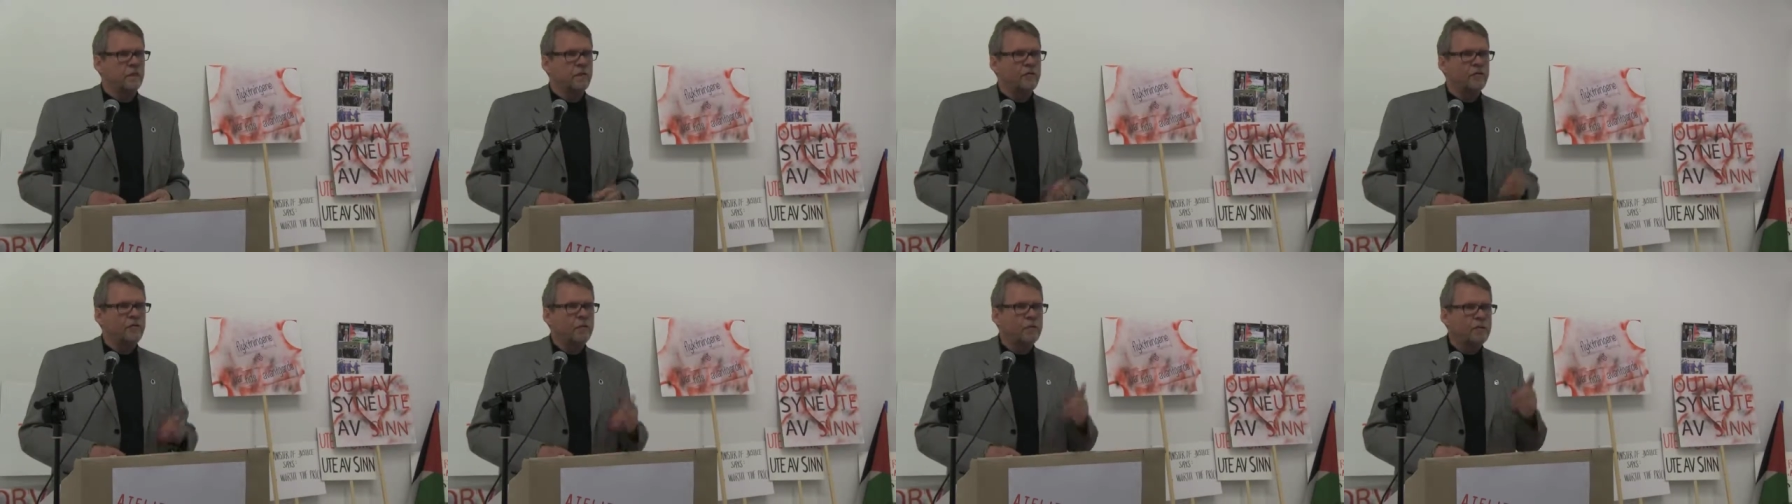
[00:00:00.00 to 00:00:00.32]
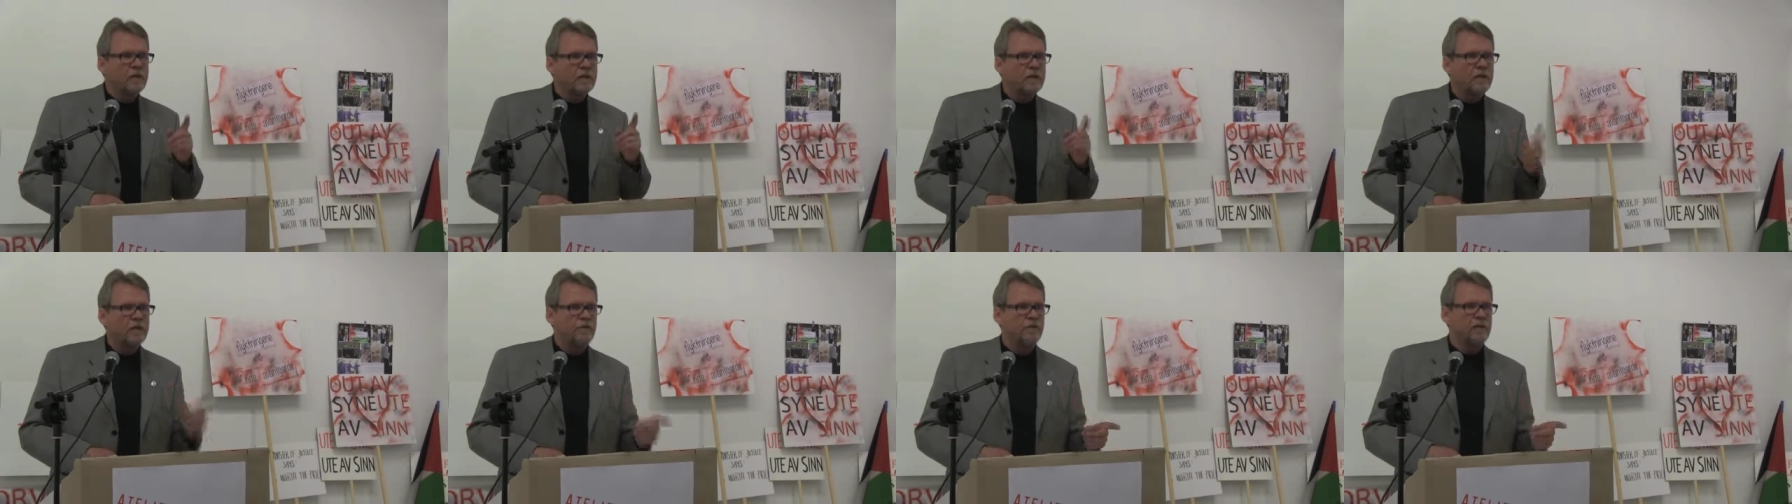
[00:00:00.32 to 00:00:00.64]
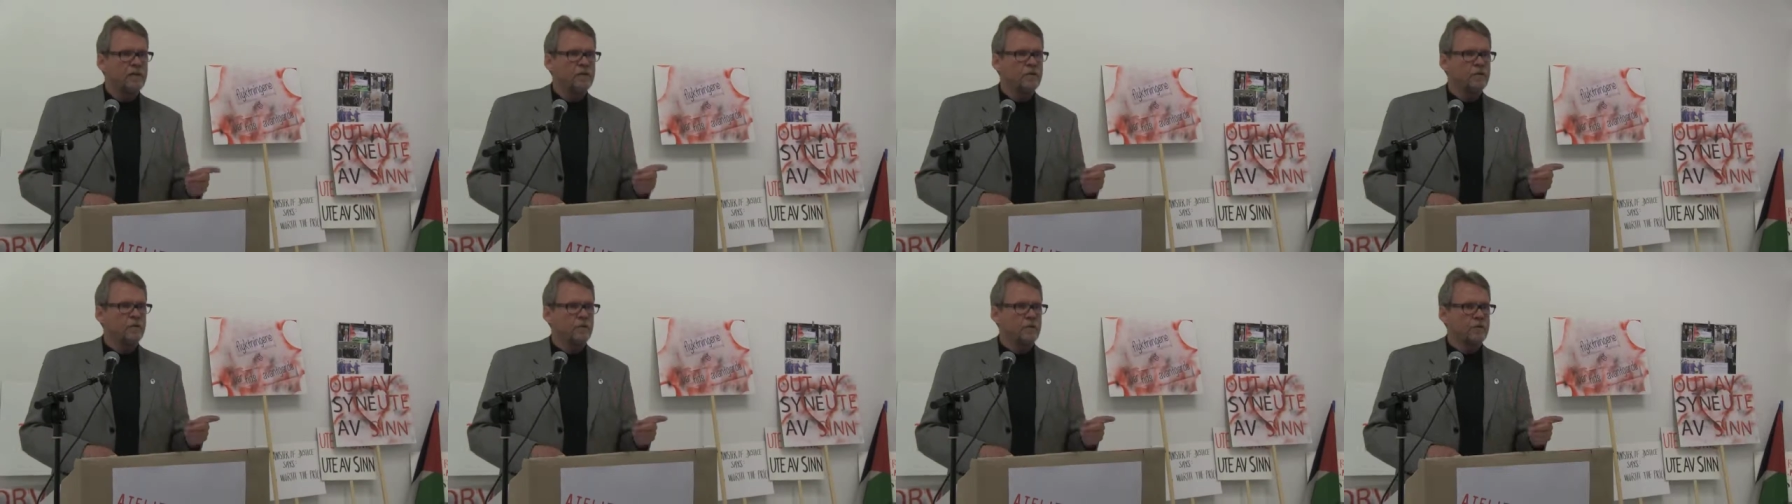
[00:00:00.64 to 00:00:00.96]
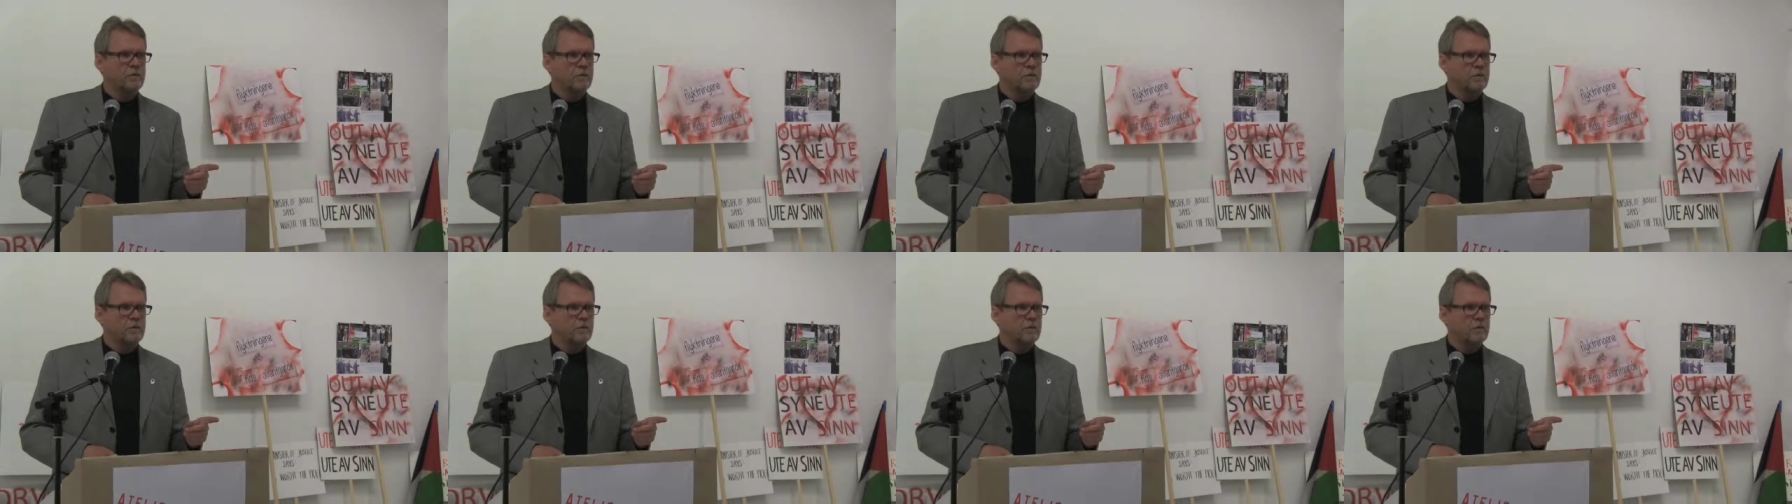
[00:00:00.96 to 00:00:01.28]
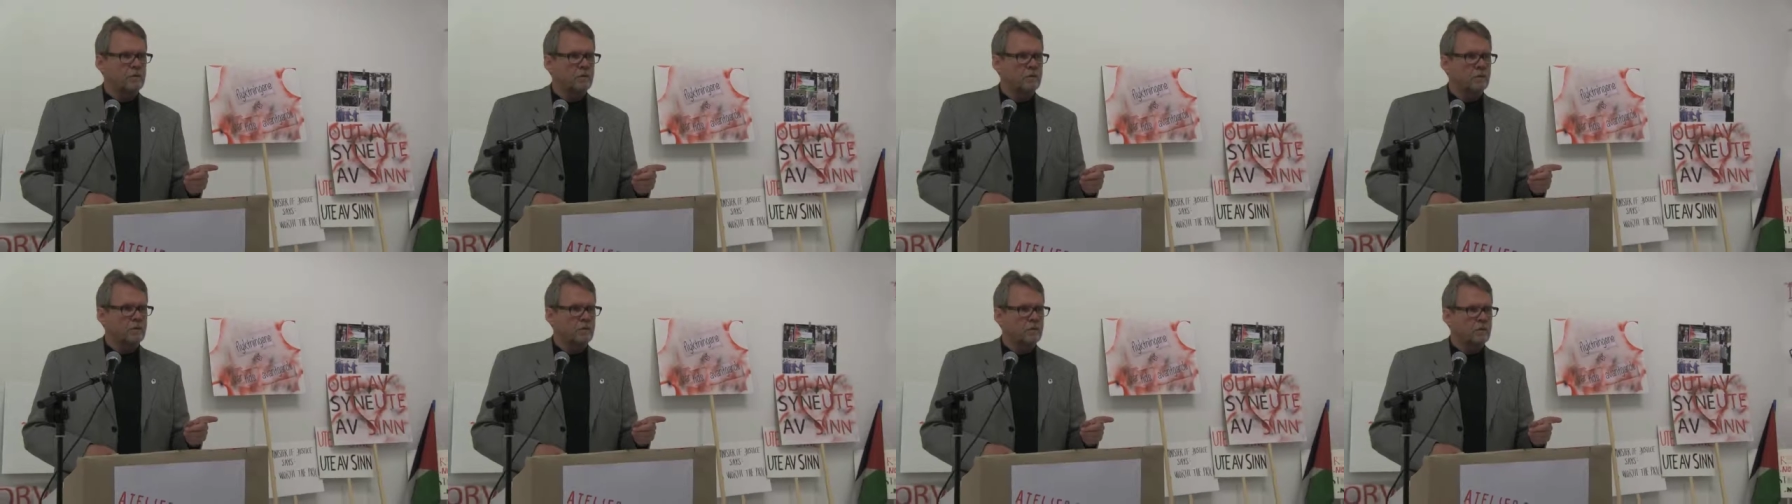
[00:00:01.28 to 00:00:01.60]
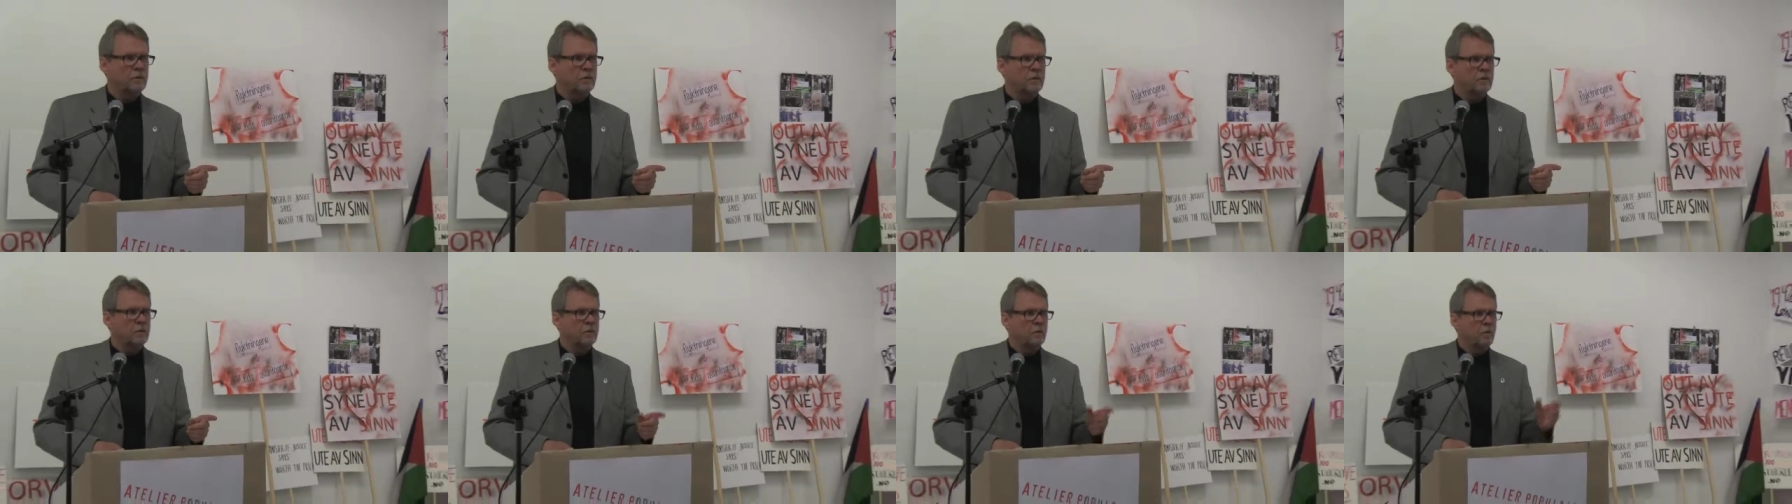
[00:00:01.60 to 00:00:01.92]
From individuals
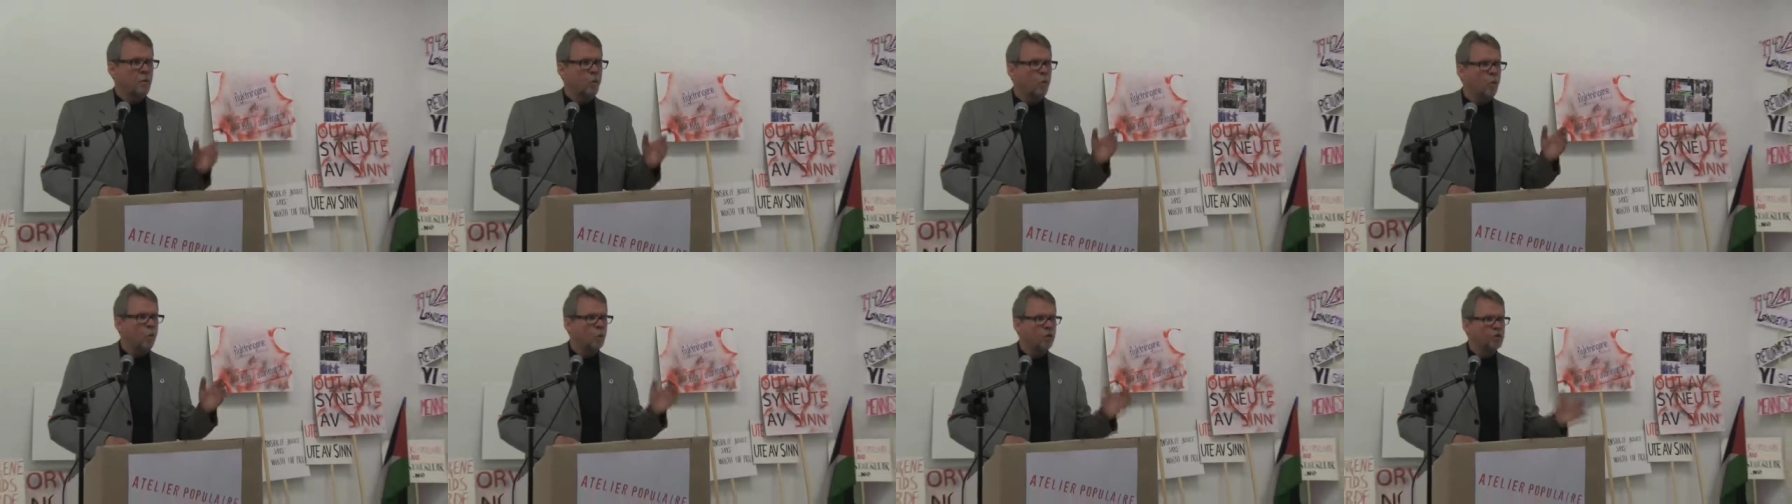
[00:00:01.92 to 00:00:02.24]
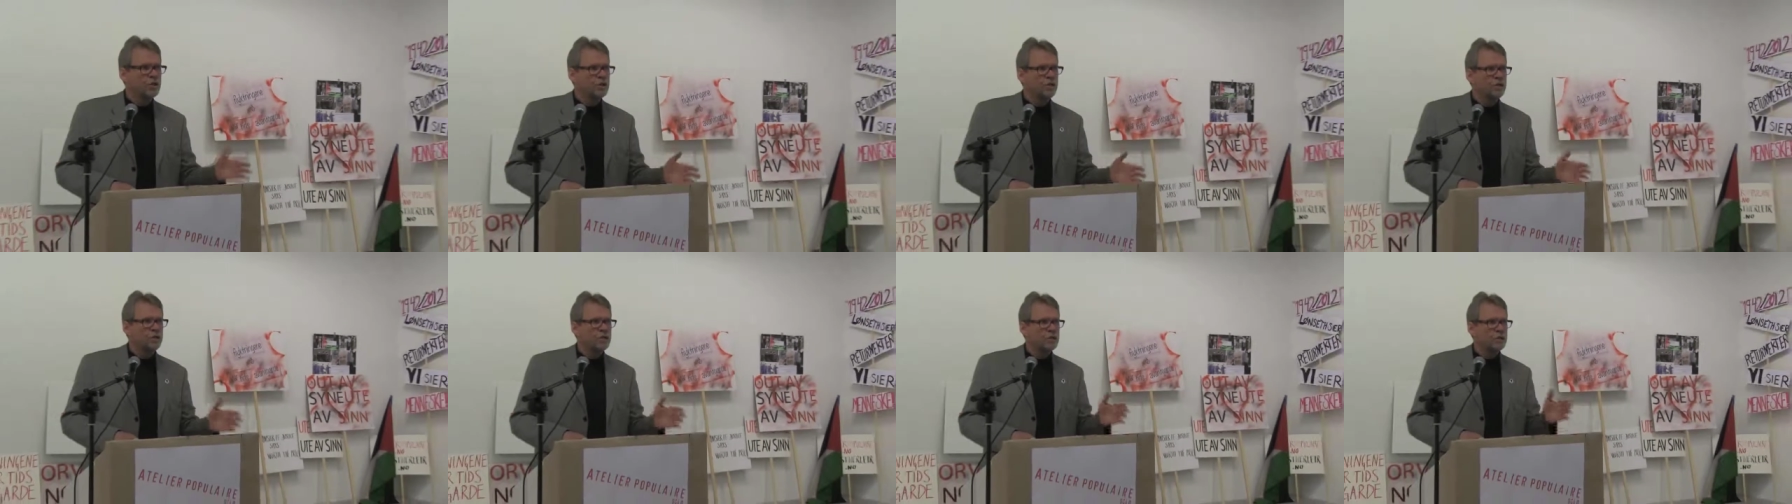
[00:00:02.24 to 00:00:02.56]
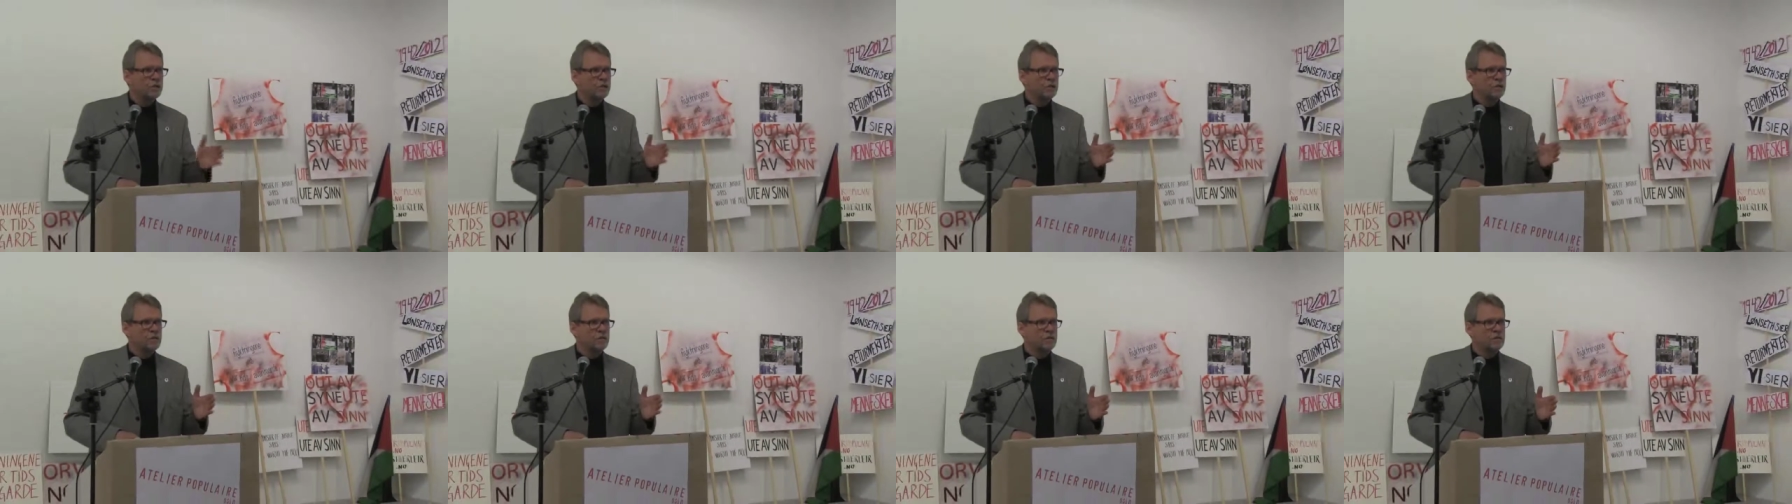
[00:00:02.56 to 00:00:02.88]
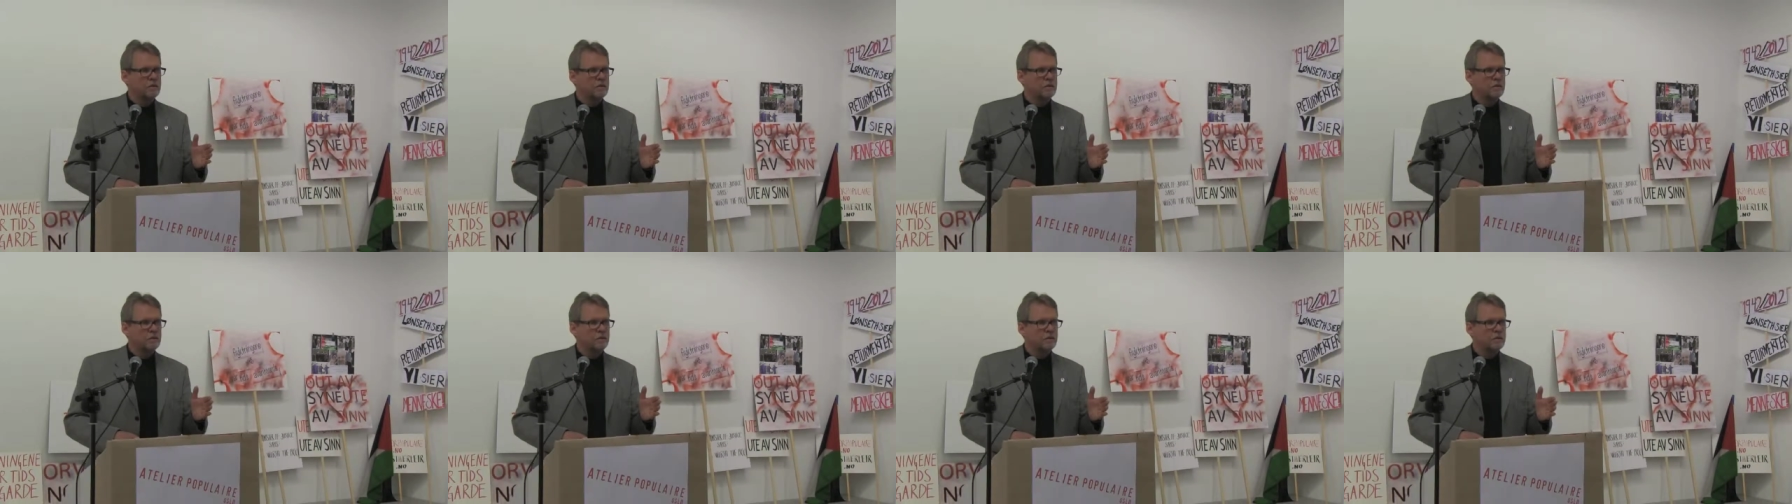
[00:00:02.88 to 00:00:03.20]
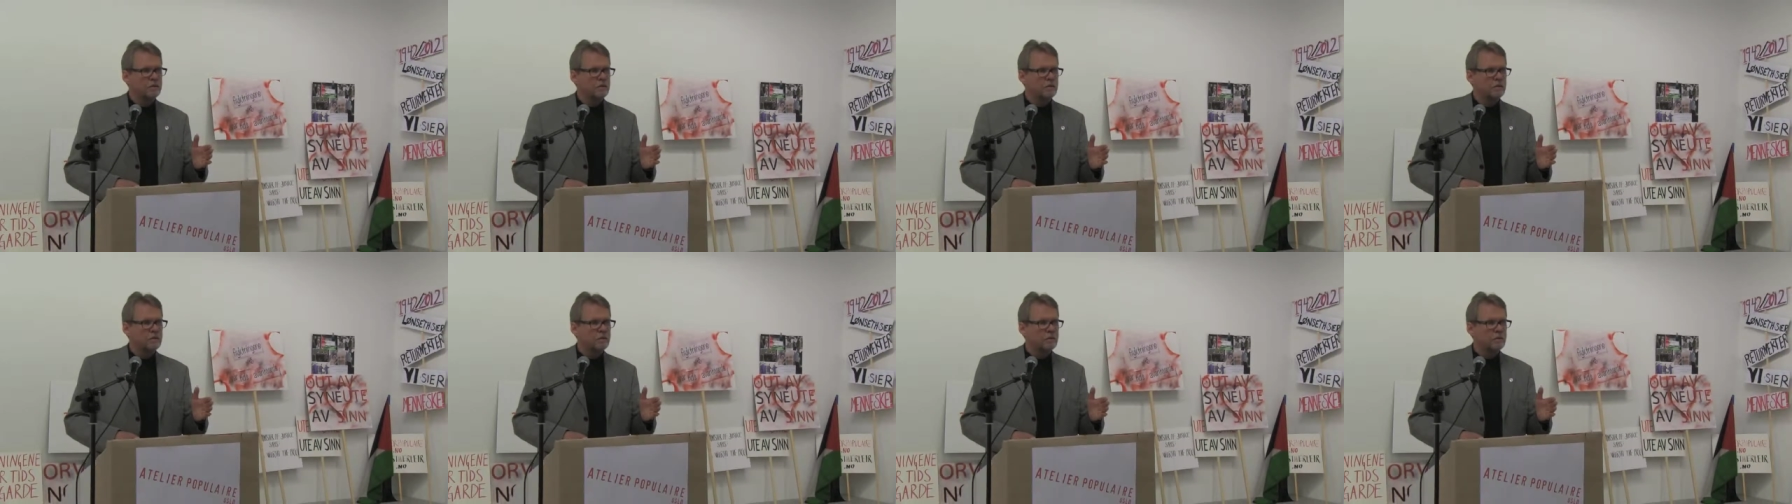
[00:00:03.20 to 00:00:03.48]
washing dishes,